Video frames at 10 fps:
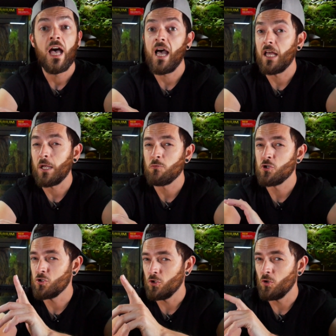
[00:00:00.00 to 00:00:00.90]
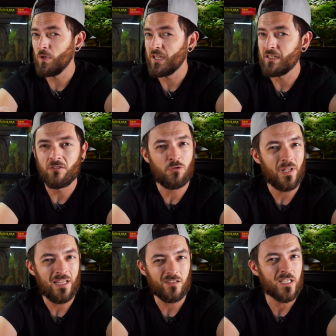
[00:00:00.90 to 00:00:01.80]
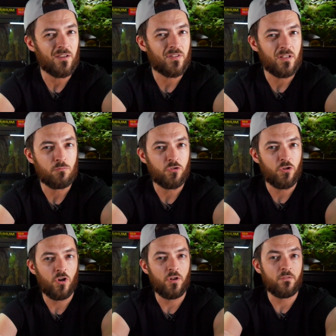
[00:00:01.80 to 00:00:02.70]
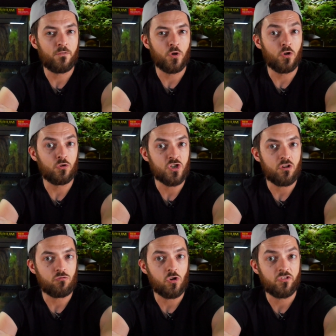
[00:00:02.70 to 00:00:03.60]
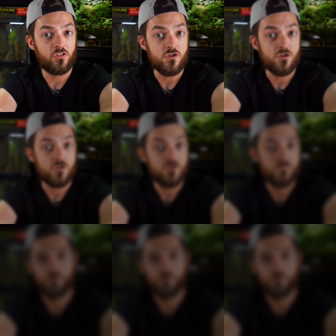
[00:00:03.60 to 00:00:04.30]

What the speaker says: and I'm sure we can do a little gift in return for your generosity.